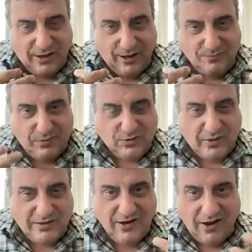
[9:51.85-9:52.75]
and
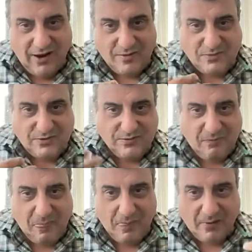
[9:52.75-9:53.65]
between times,
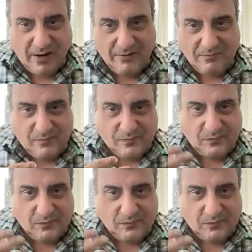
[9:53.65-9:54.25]
right?